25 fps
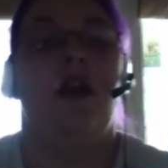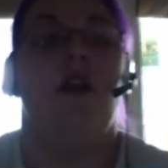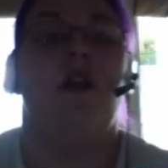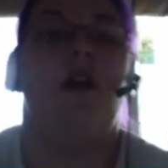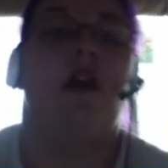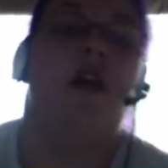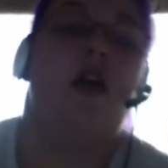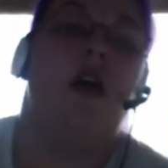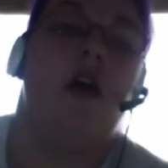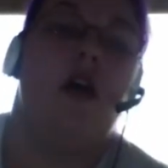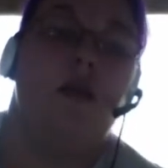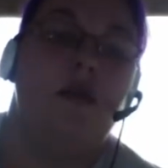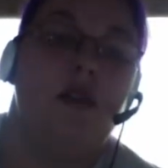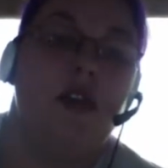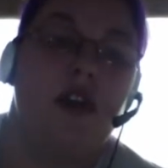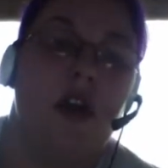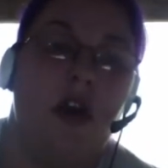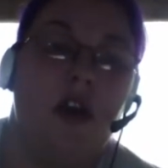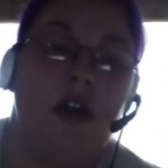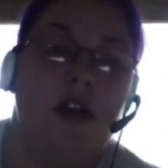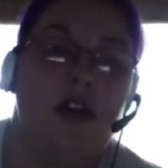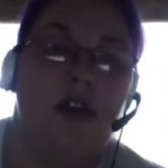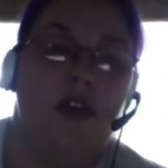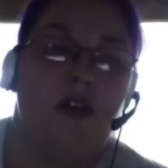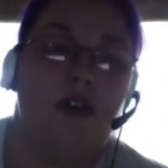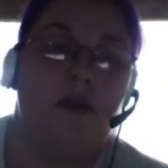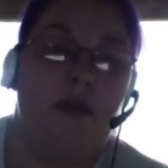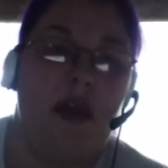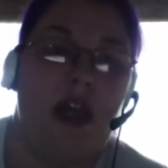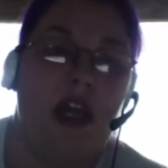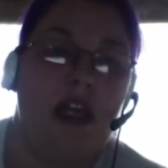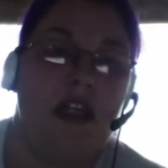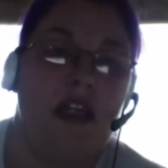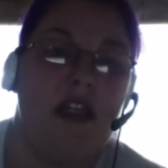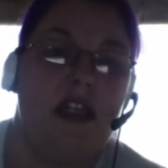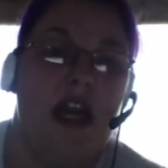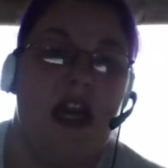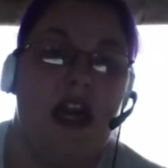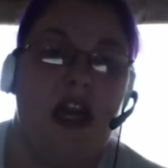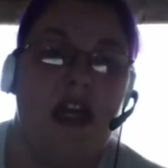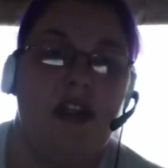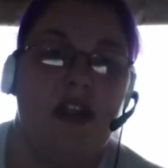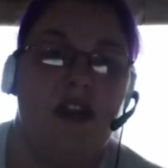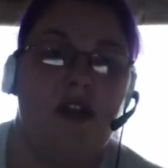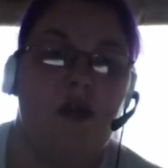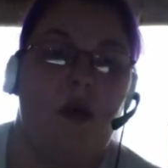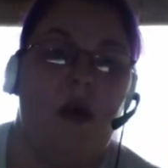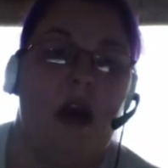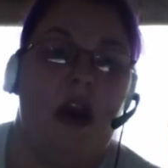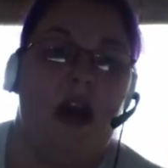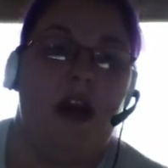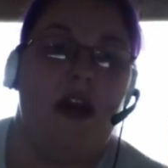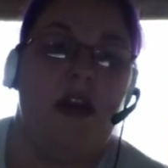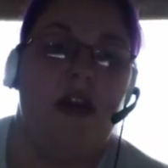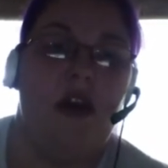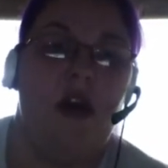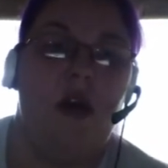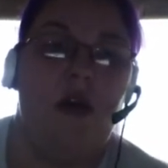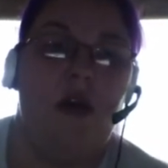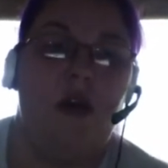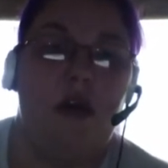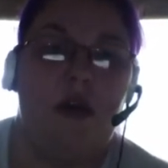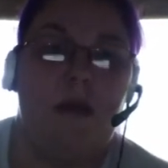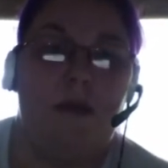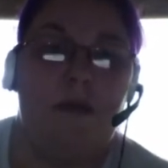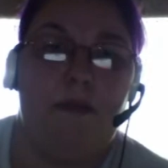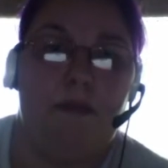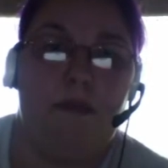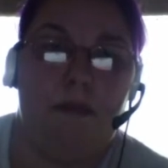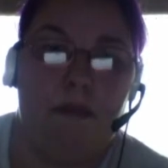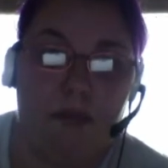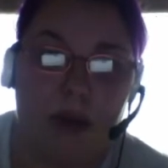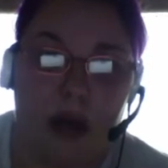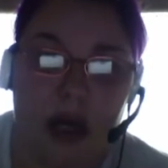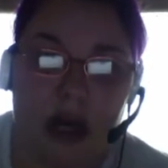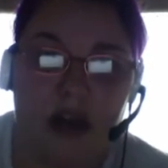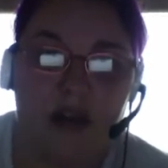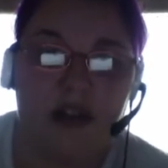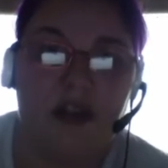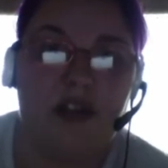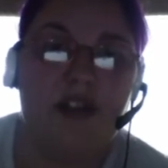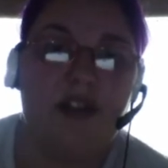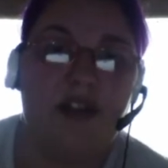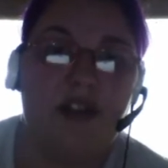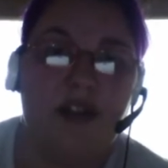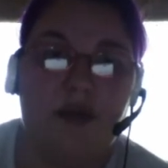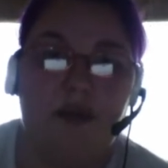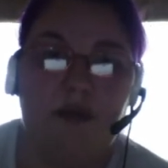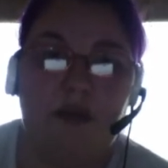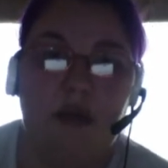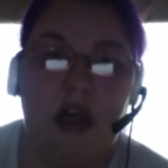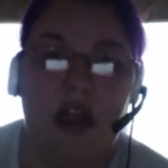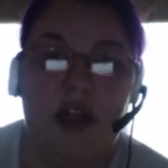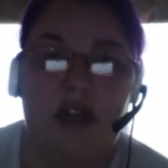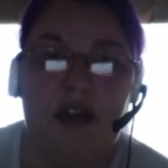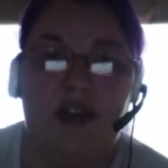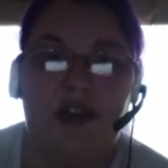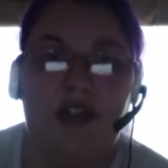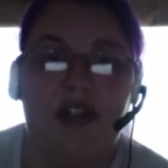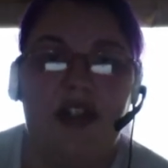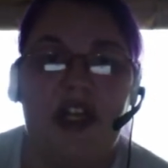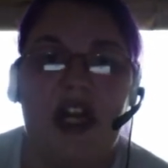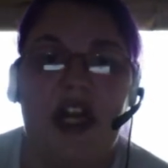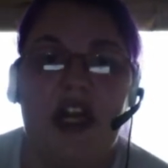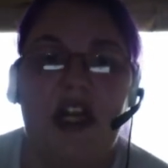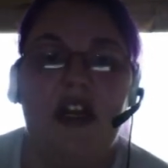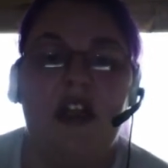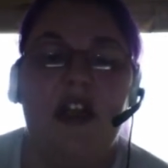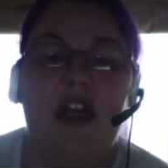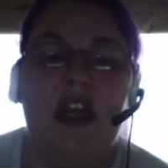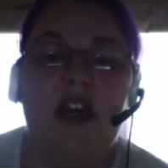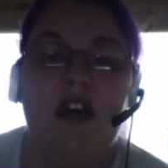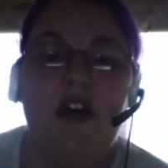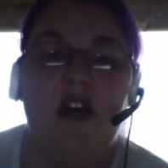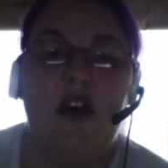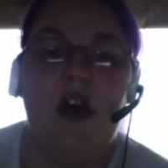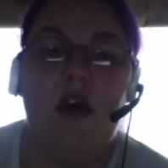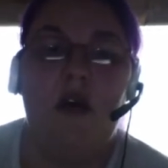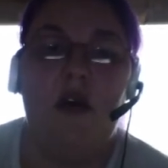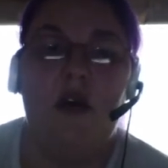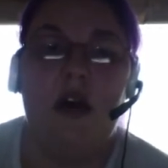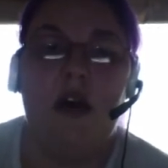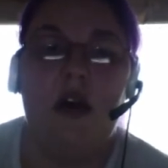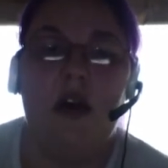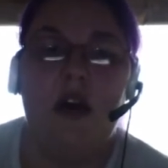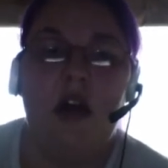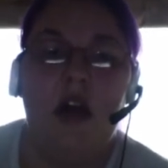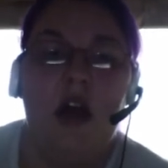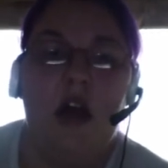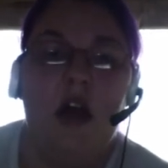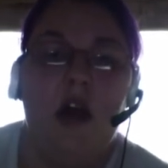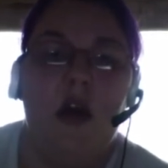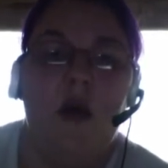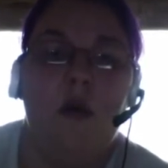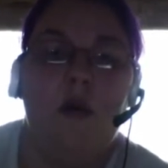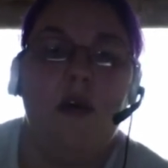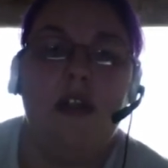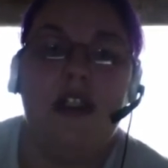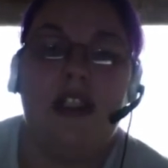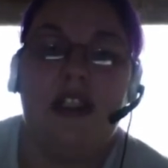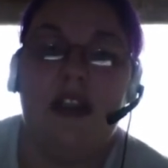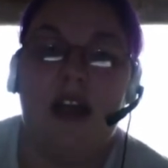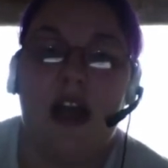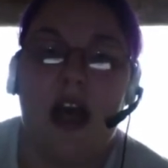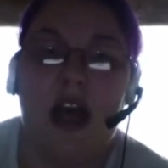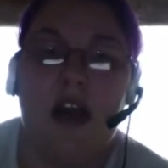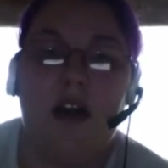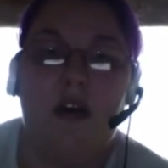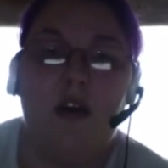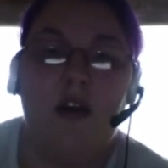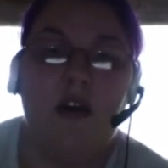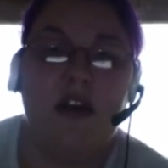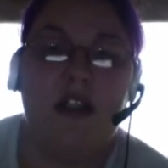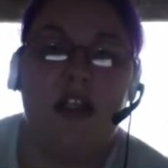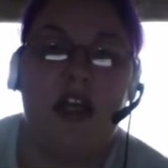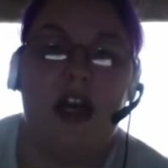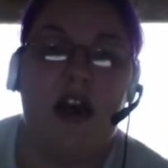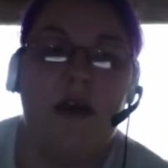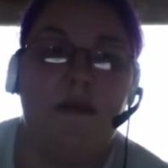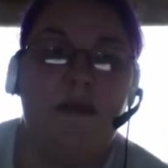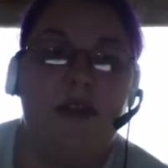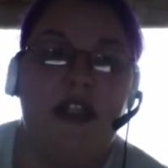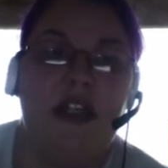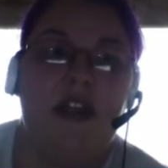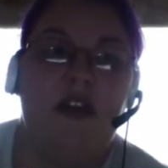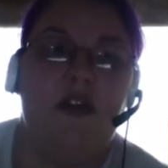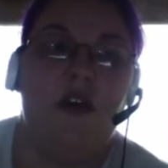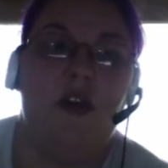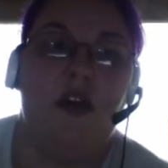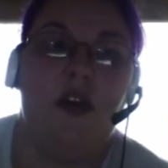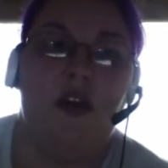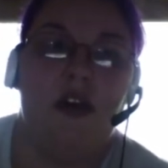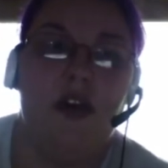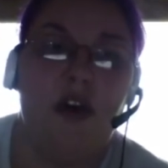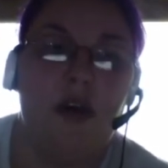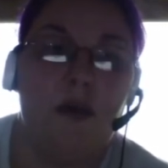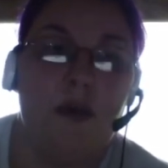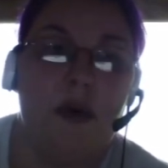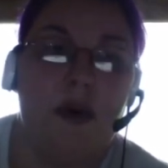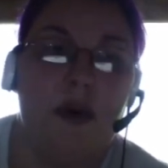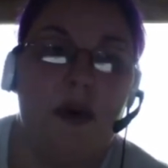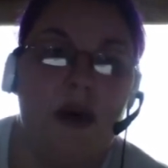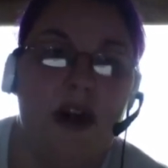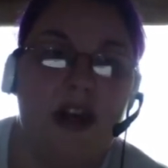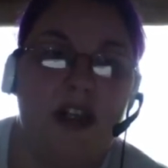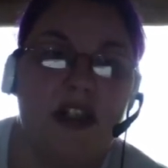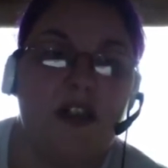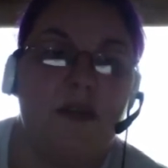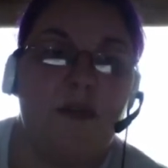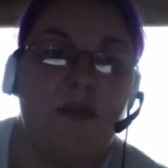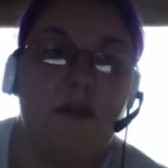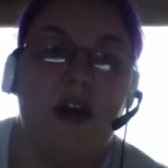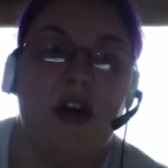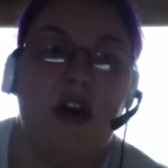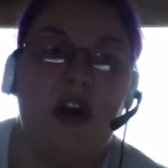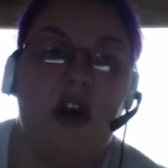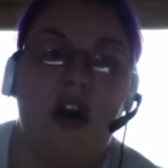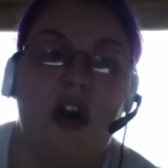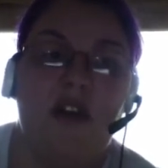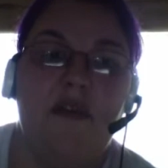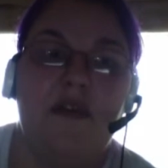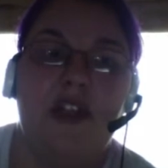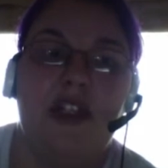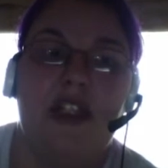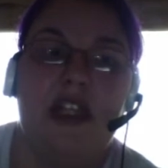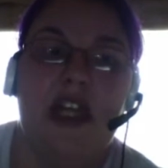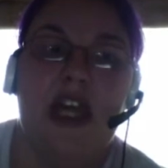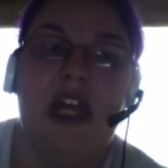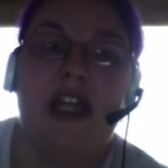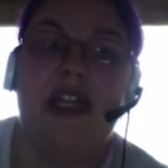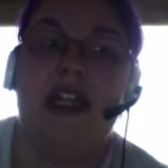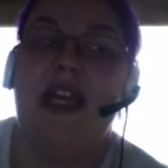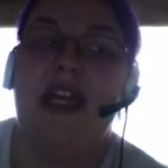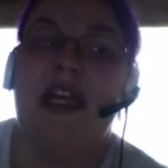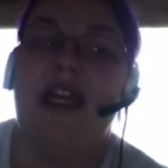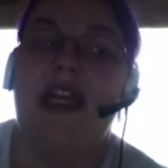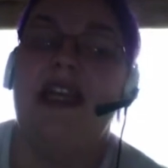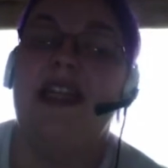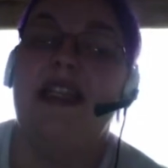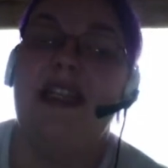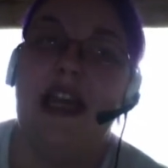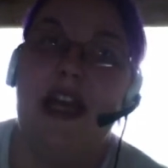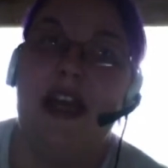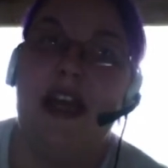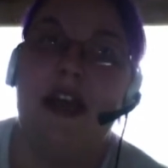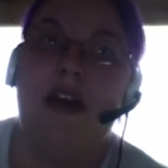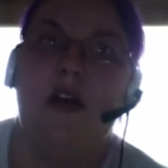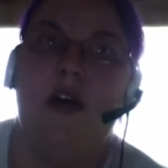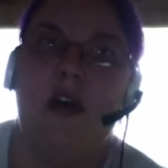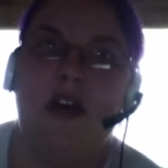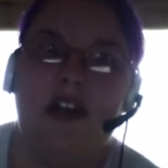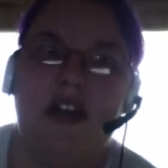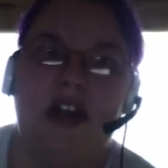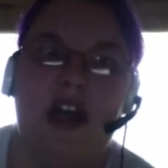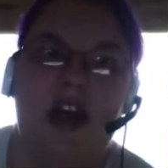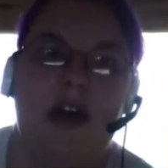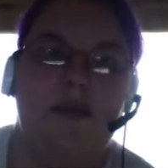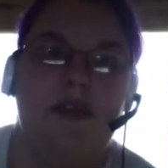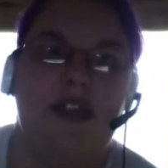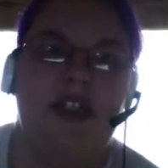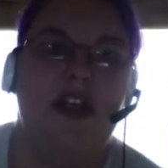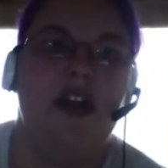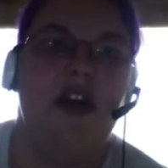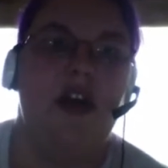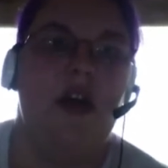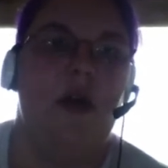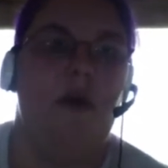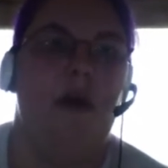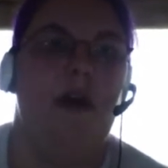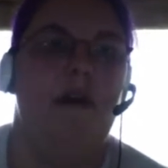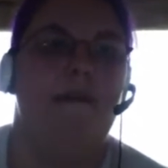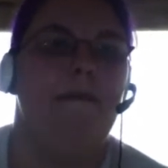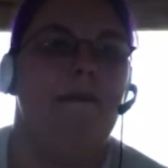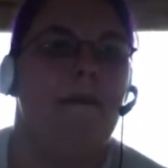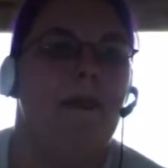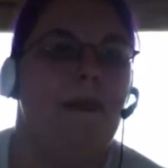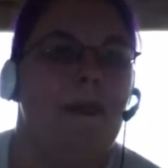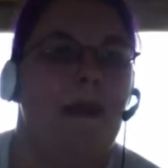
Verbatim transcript: The call was also made to ask why Noah Posner's mother stated that Noah was not autopsied on her request, but Carver said that he did autopsy Noah.